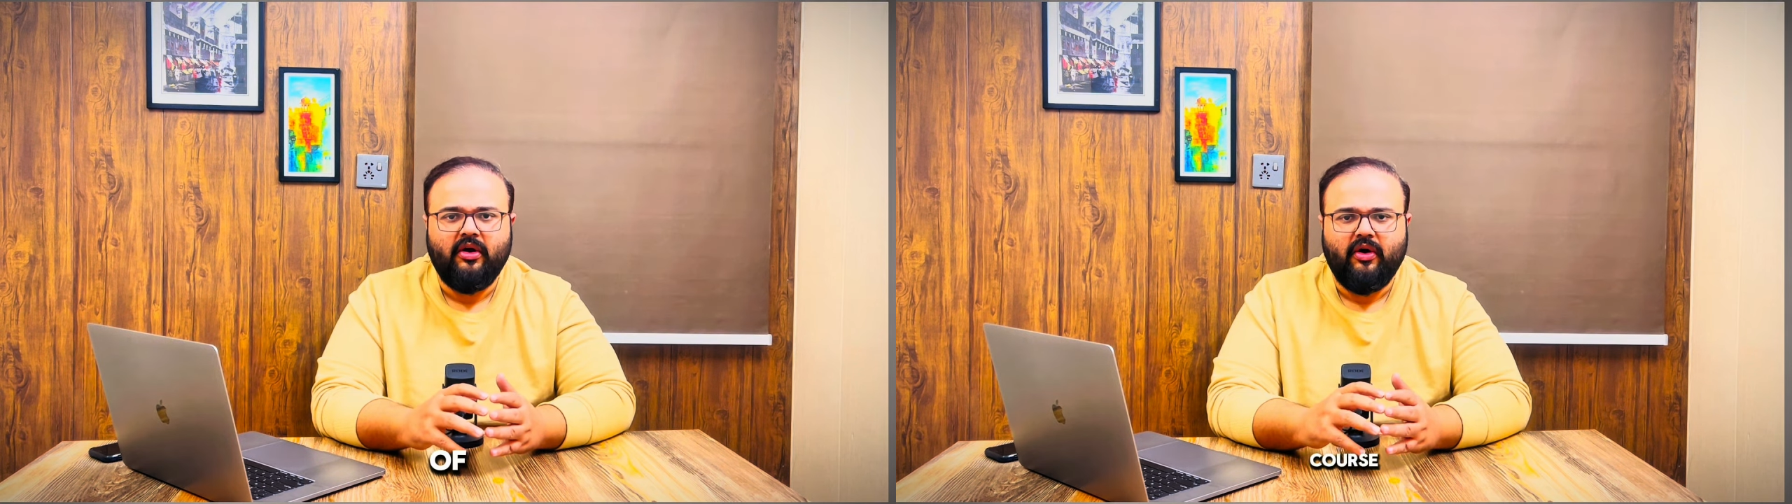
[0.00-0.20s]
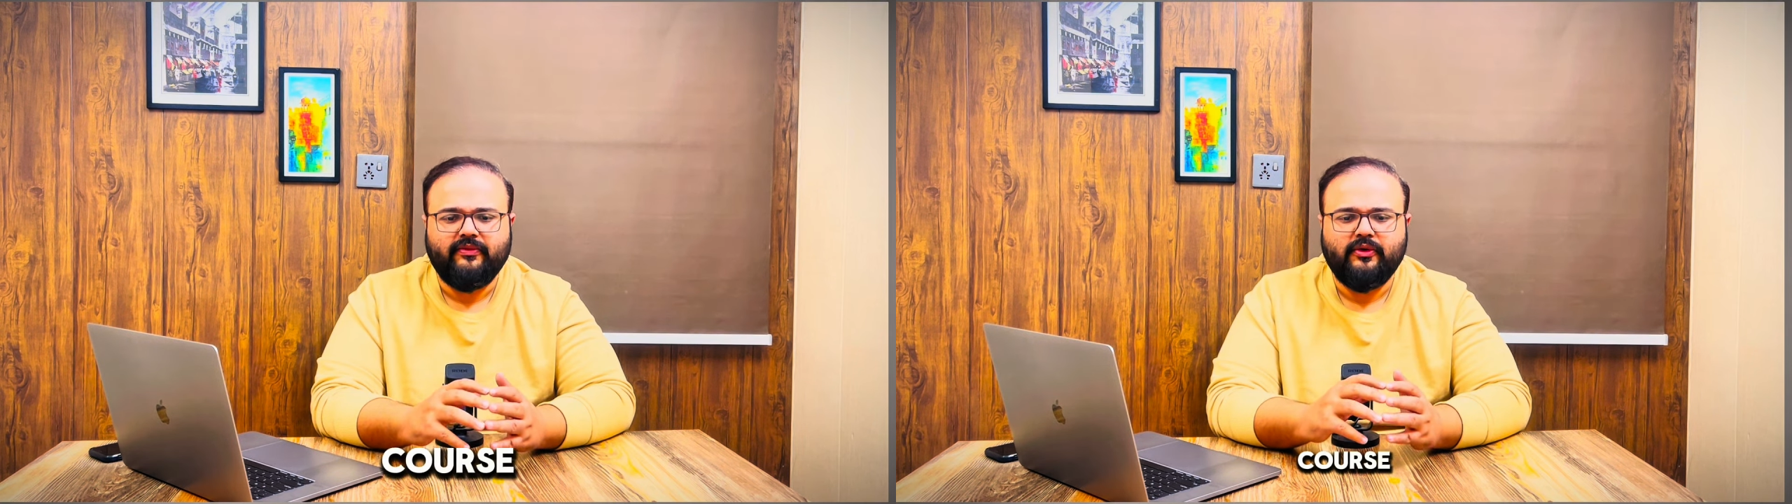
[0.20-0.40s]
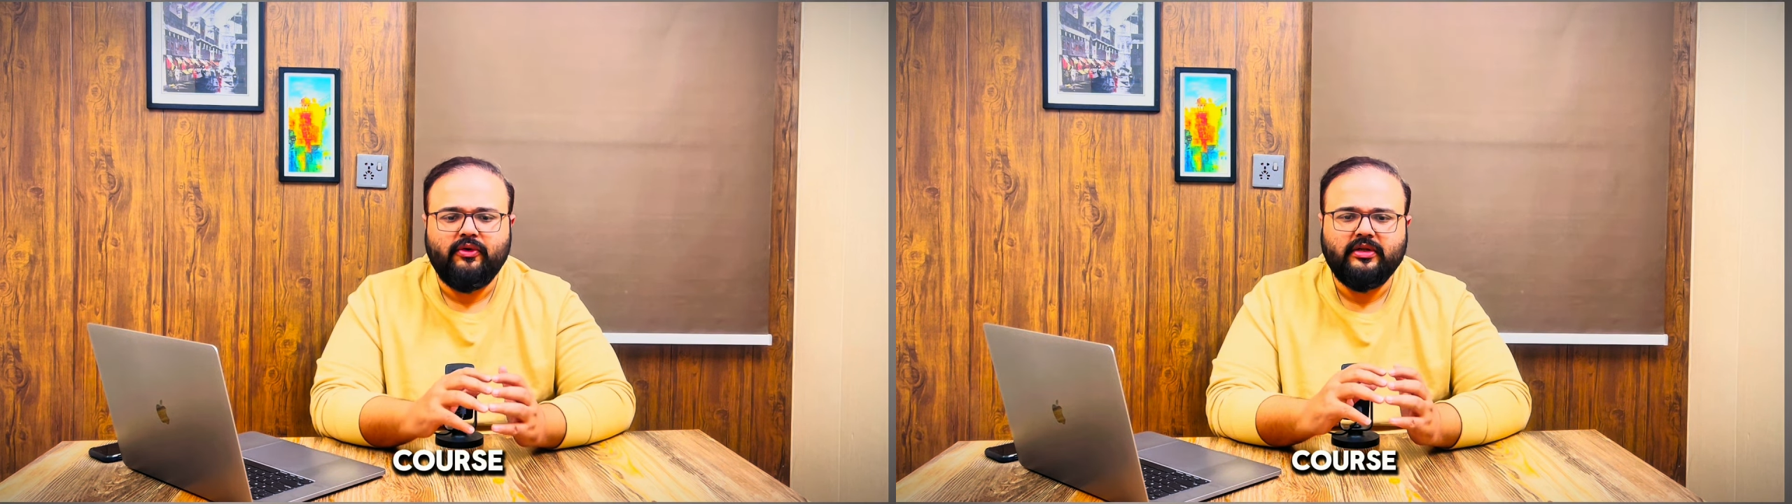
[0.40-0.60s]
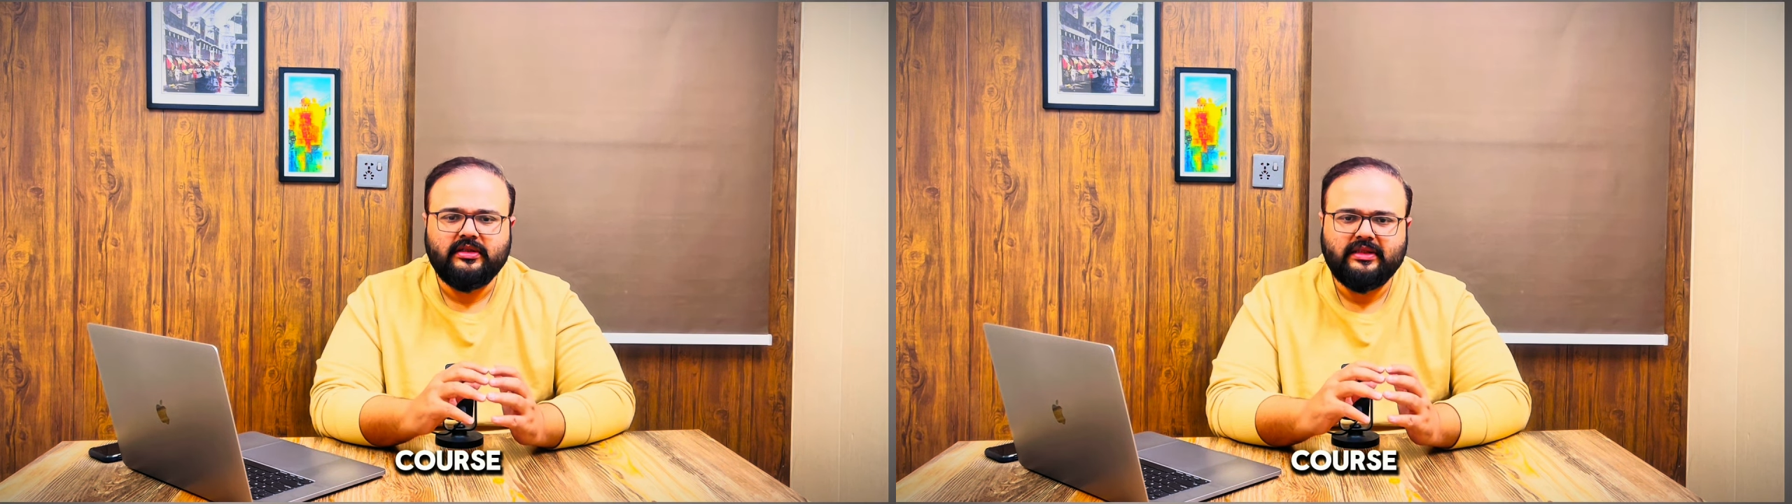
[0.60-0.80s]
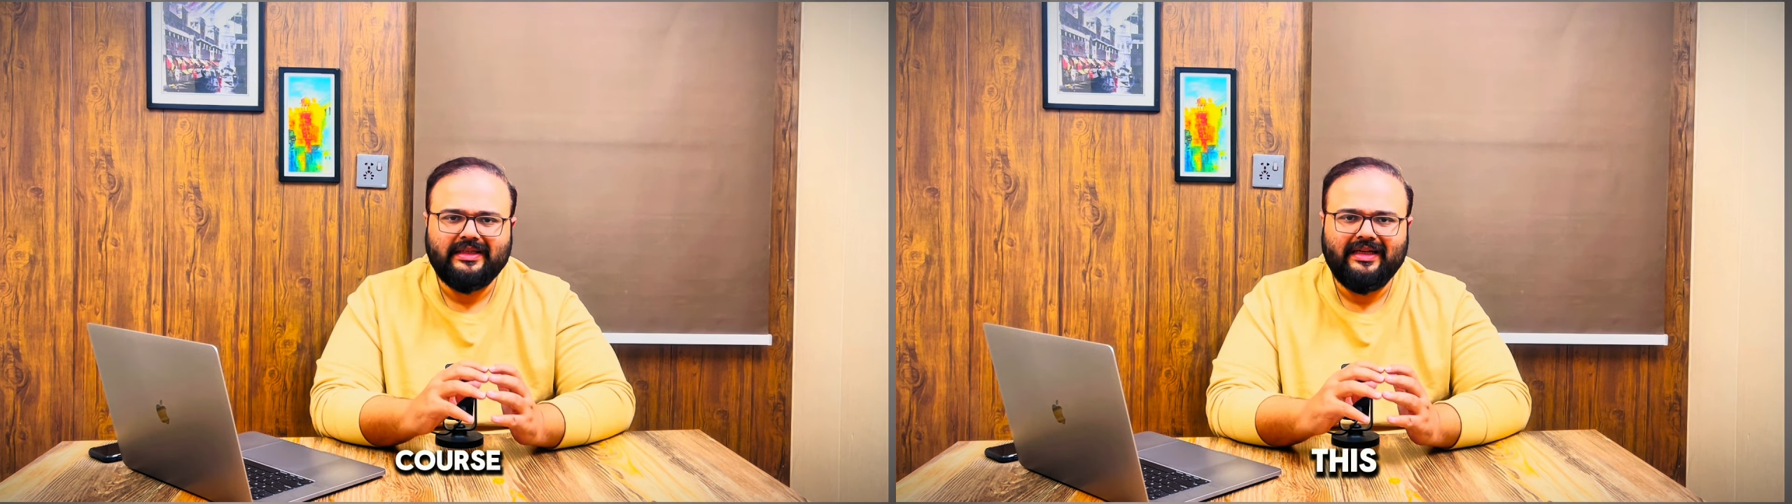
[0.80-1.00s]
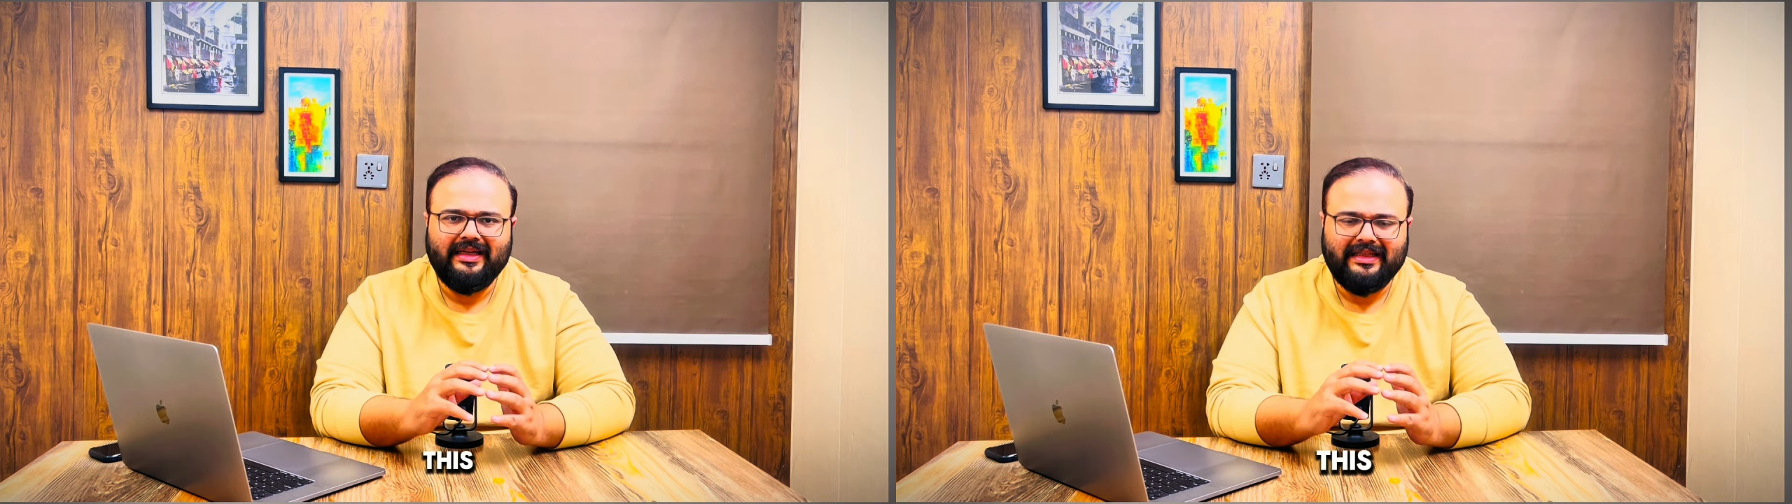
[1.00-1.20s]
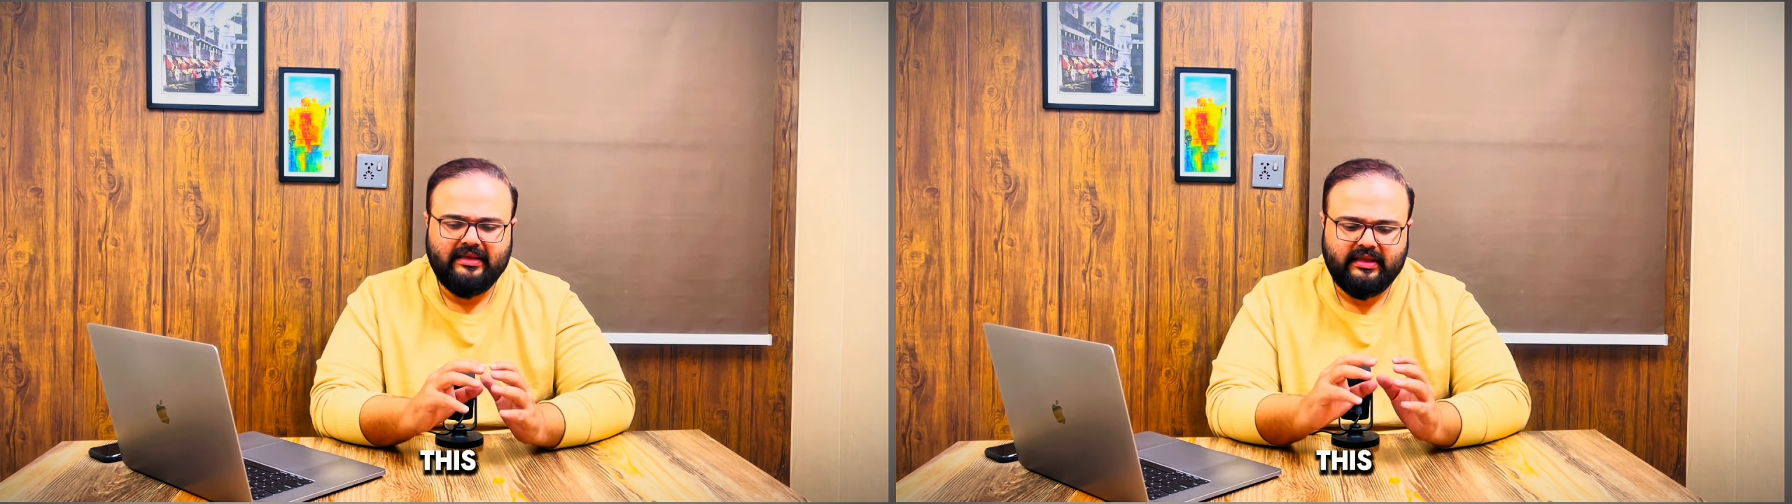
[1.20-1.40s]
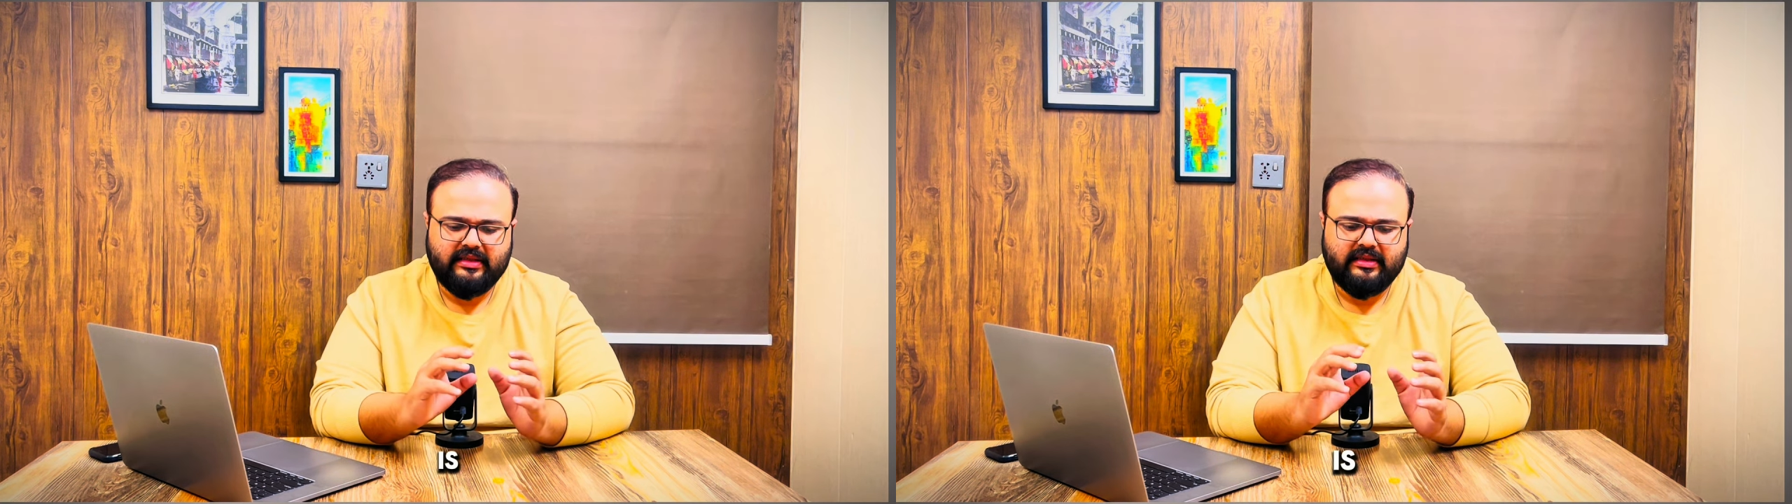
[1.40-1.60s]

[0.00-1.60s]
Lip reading: Of course, this